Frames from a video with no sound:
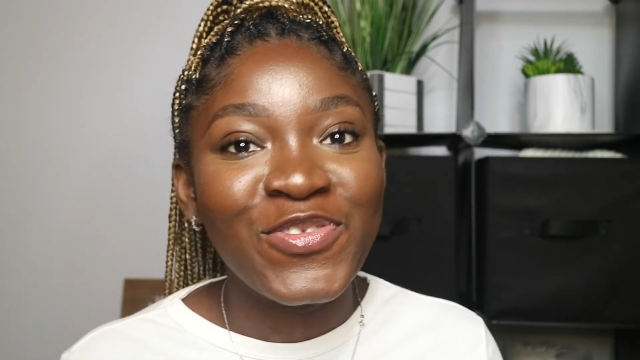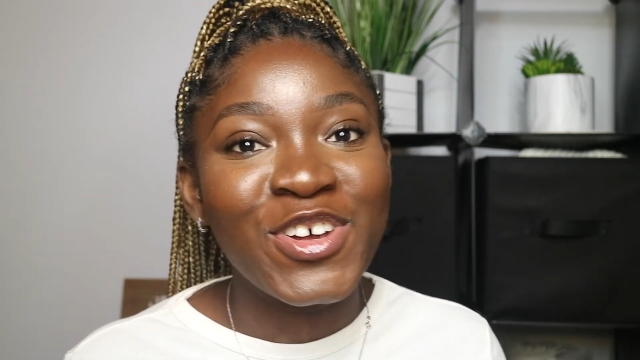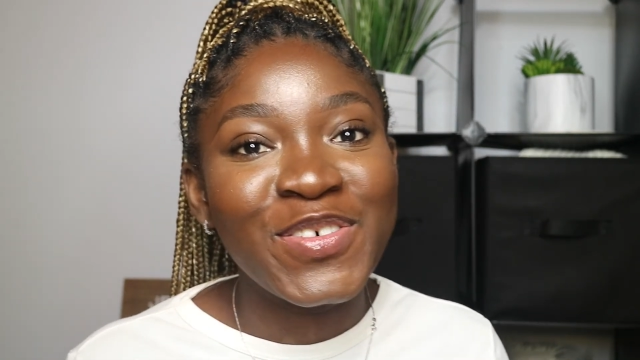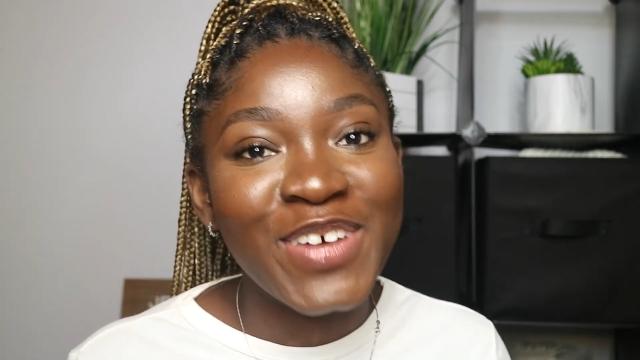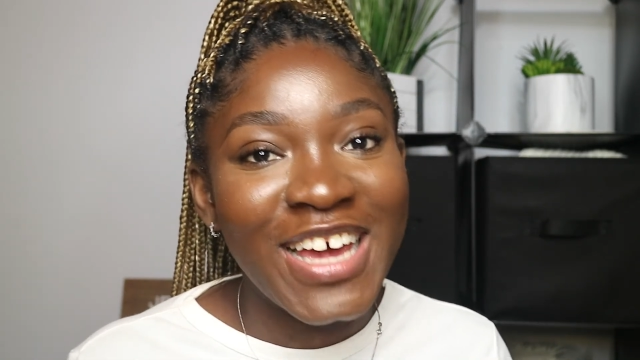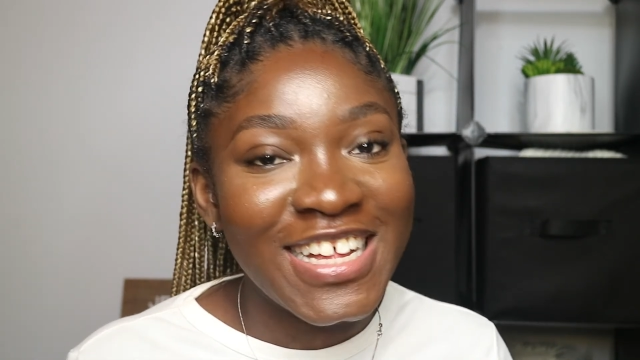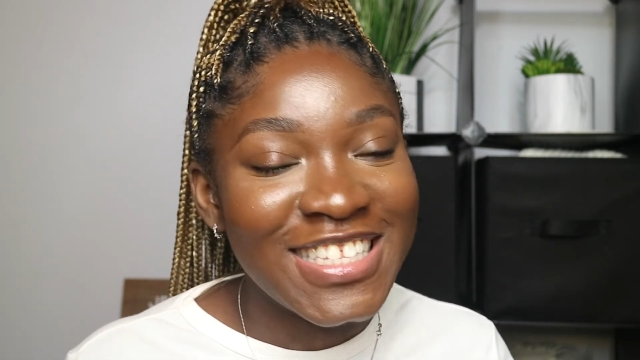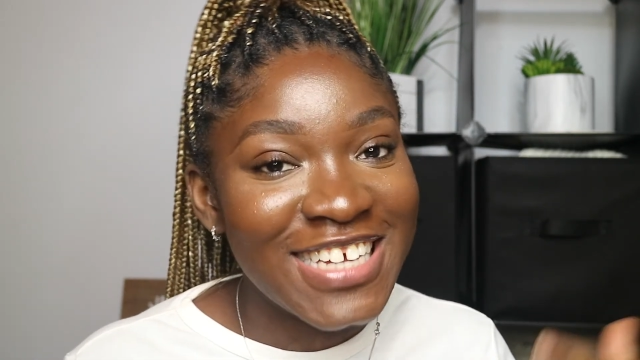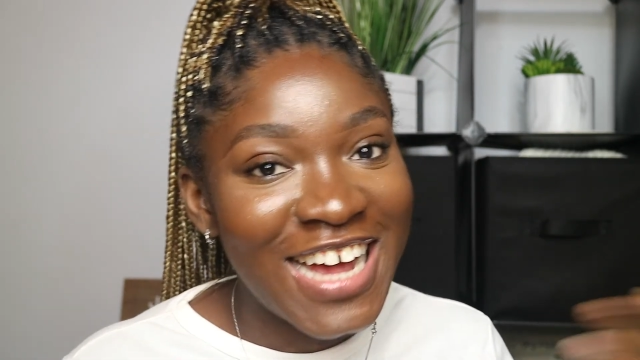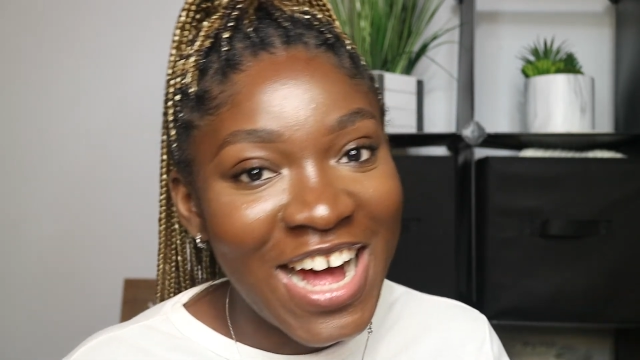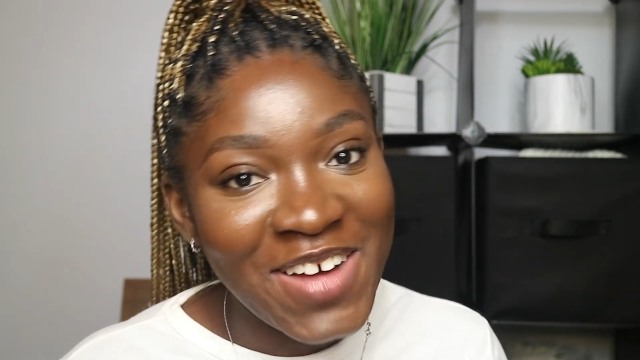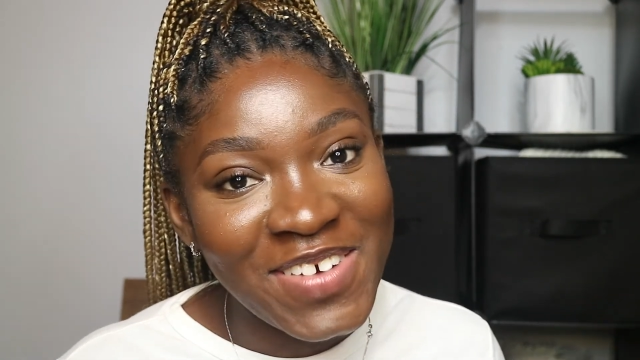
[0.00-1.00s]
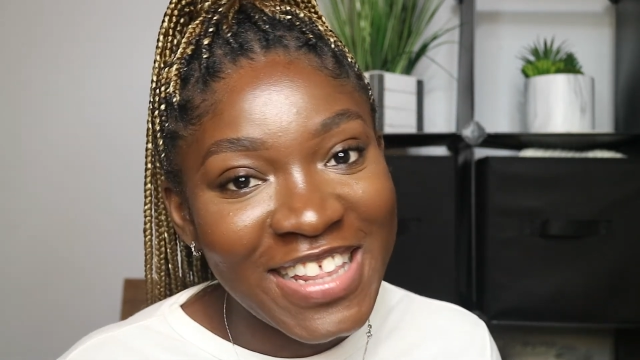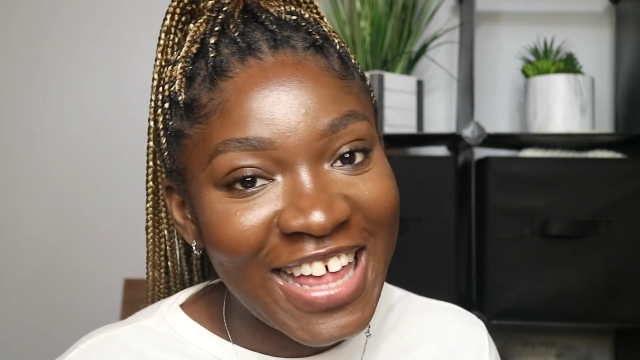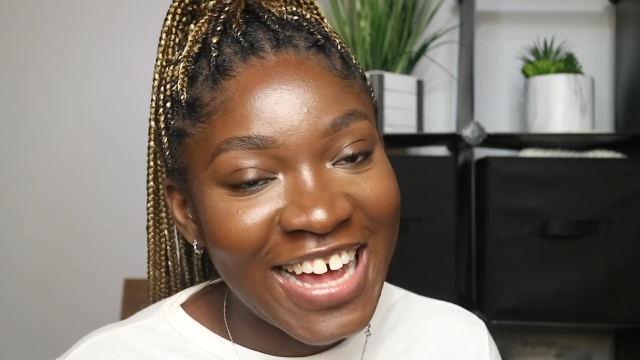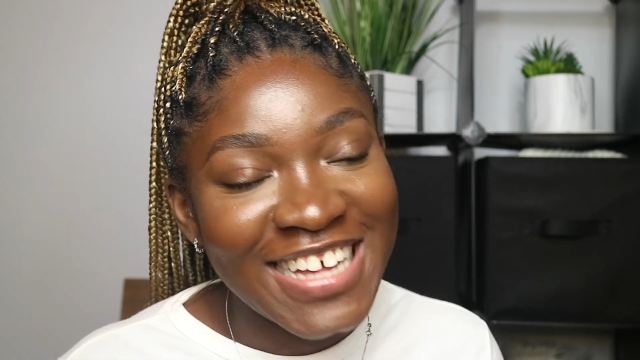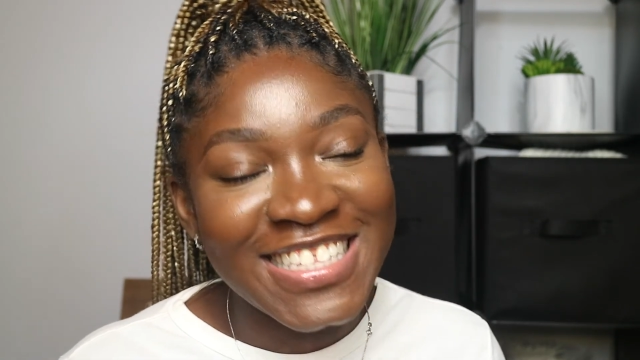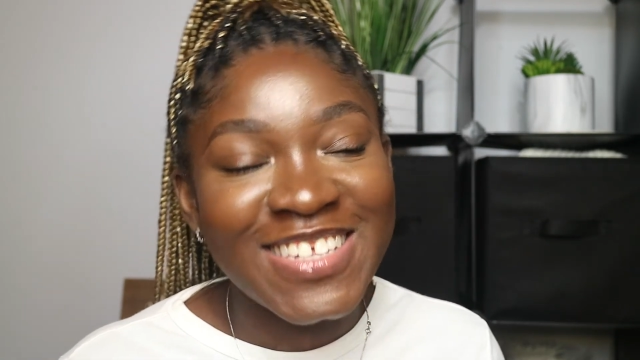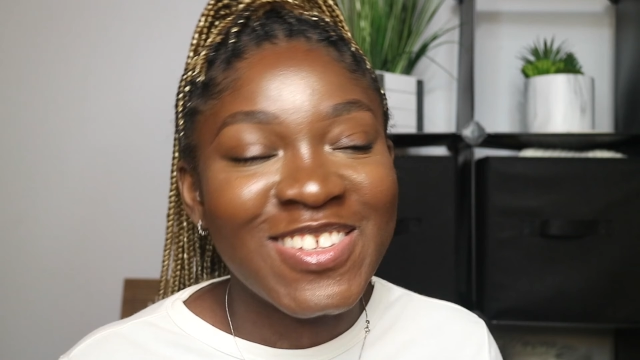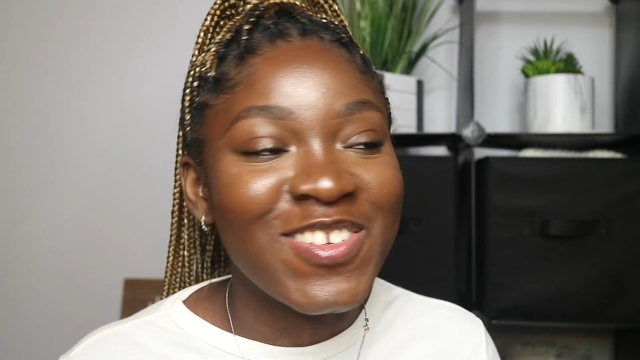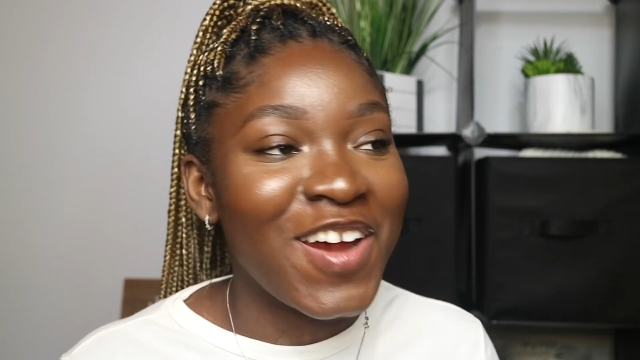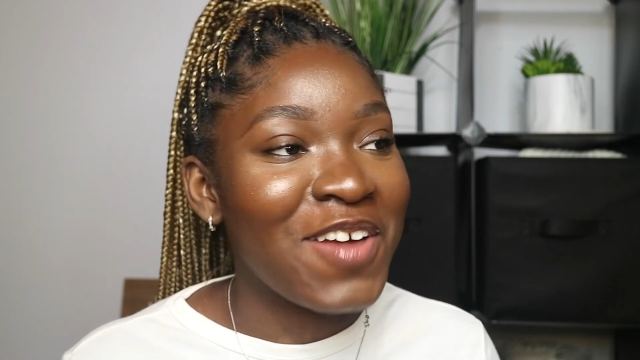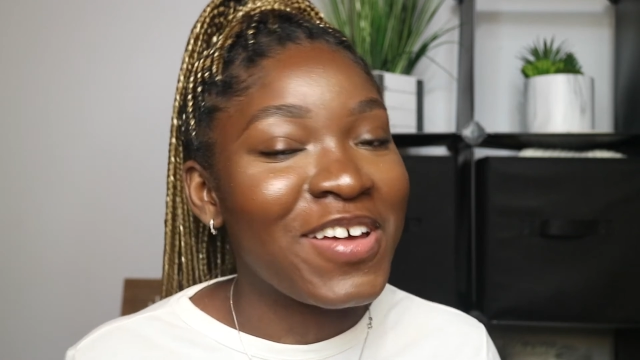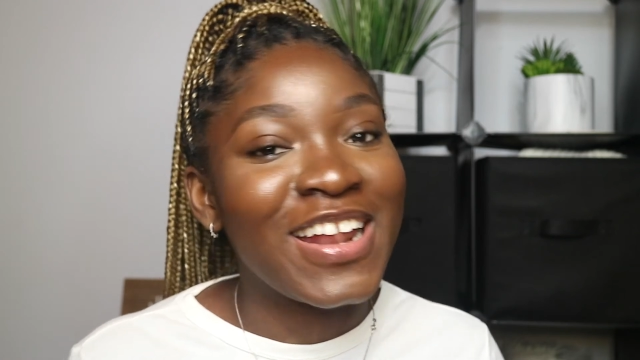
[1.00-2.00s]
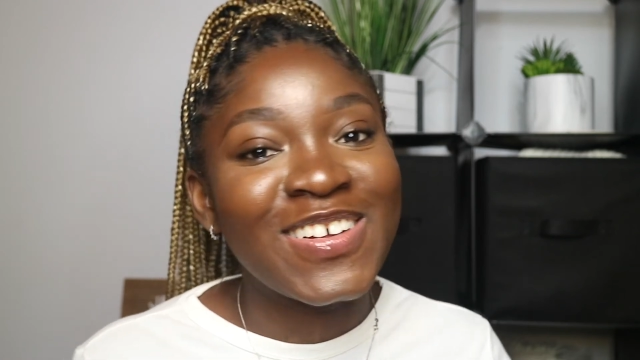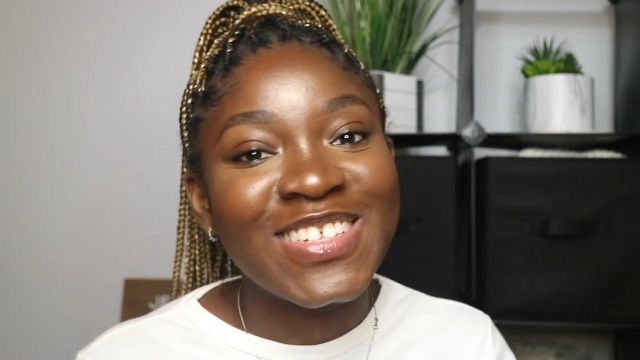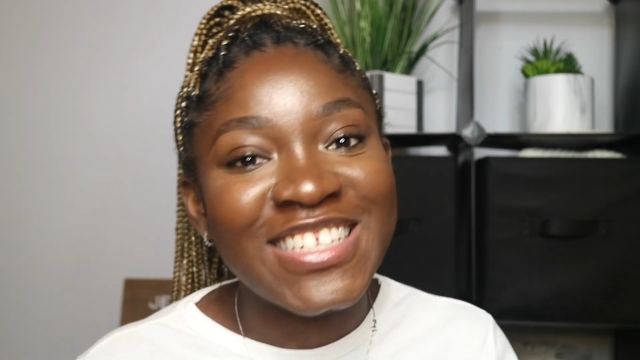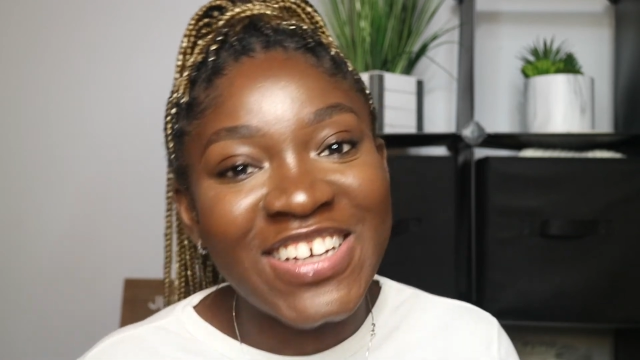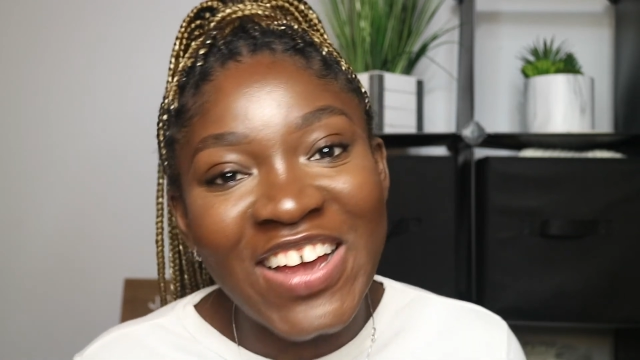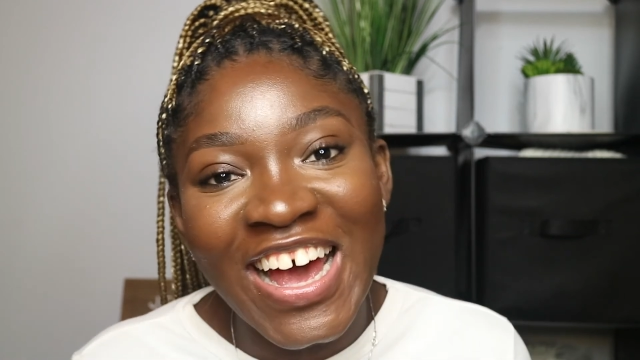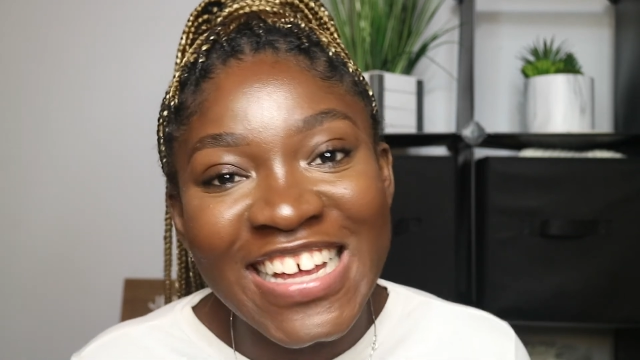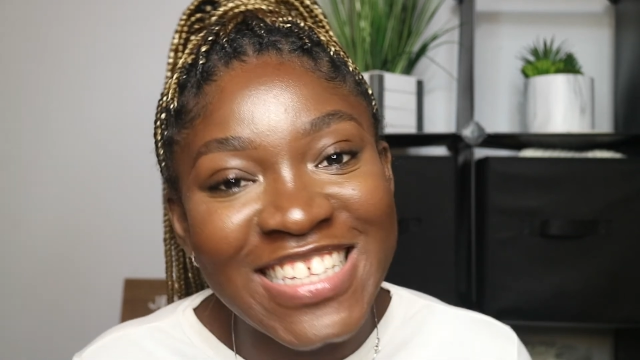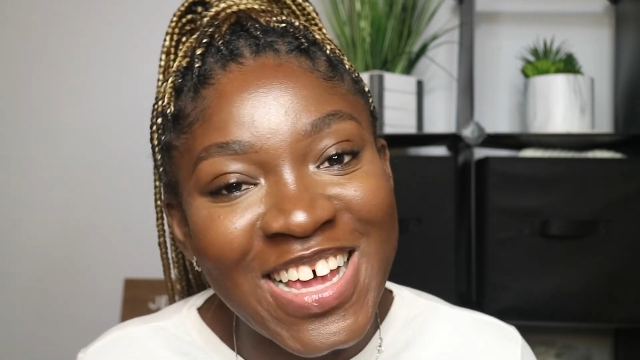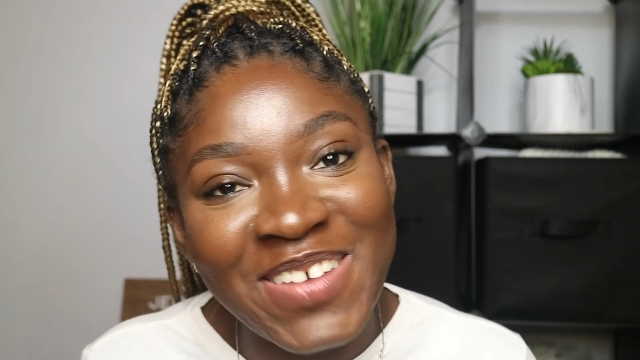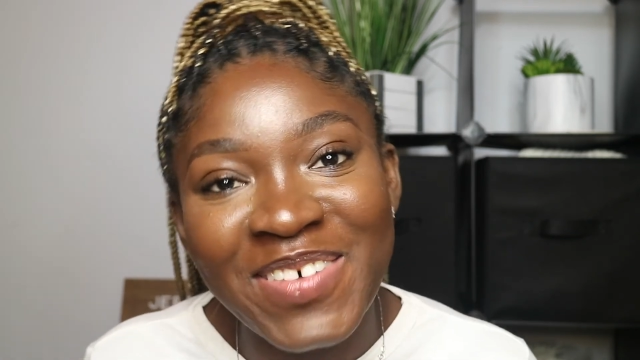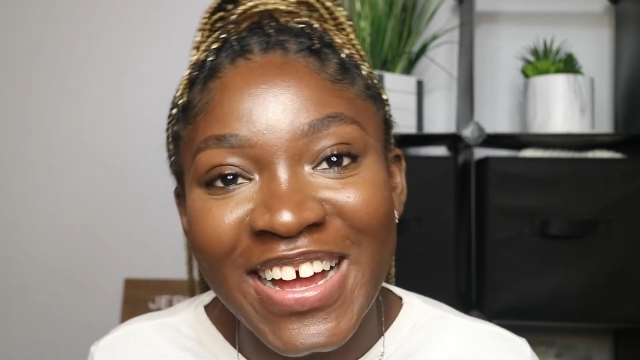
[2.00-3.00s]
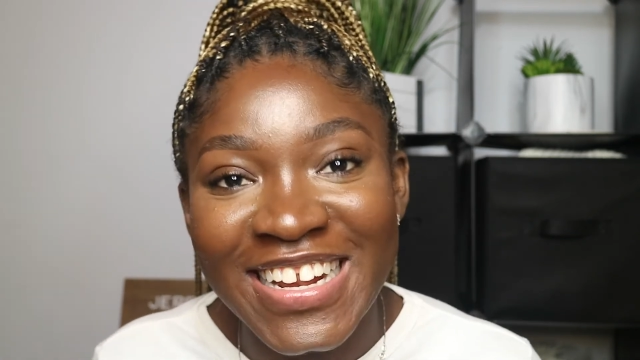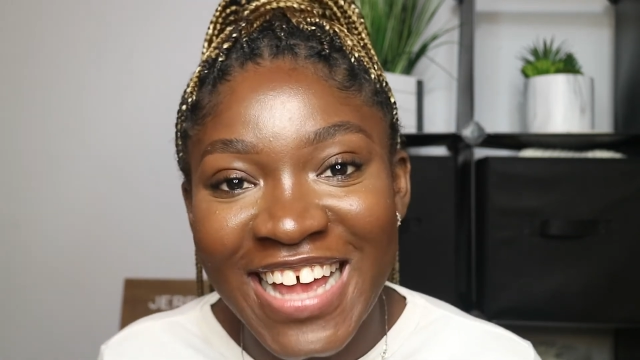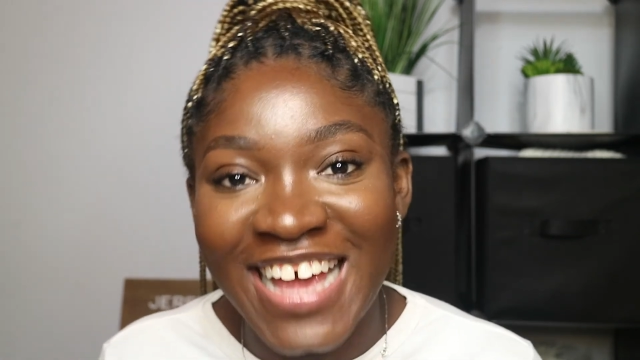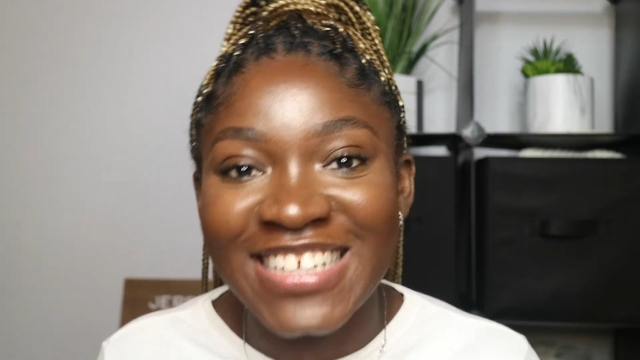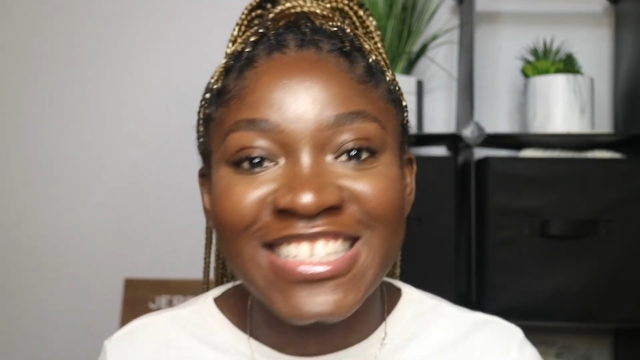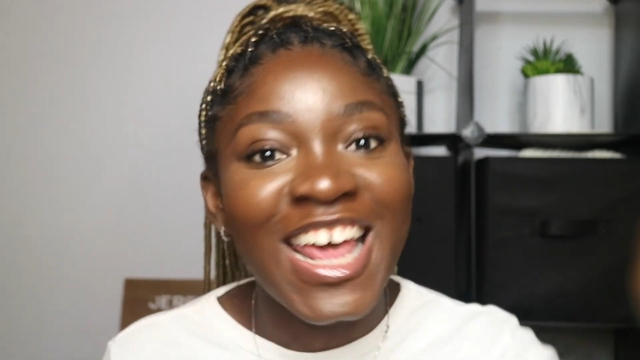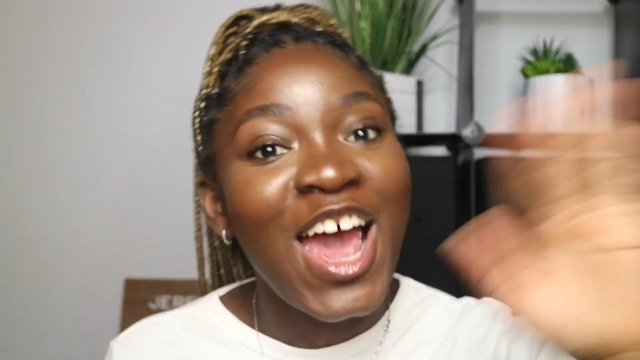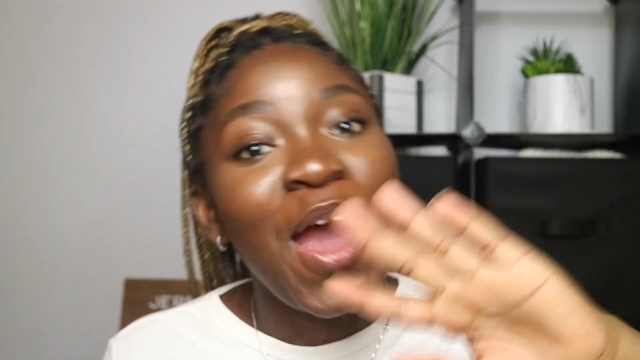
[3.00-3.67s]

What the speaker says: Don't forget to comment, like, and subscribe, and I'll see you guys in my next.